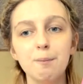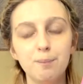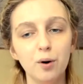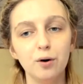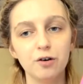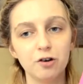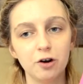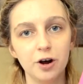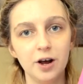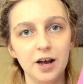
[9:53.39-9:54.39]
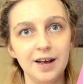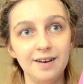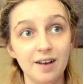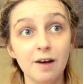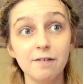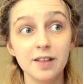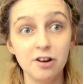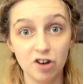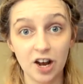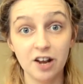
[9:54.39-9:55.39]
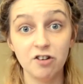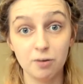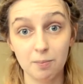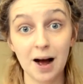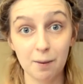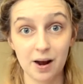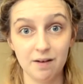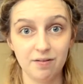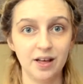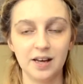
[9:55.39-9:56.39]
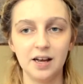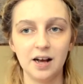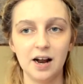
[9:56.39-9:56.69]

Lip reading: but it definitely changed my way of thinking,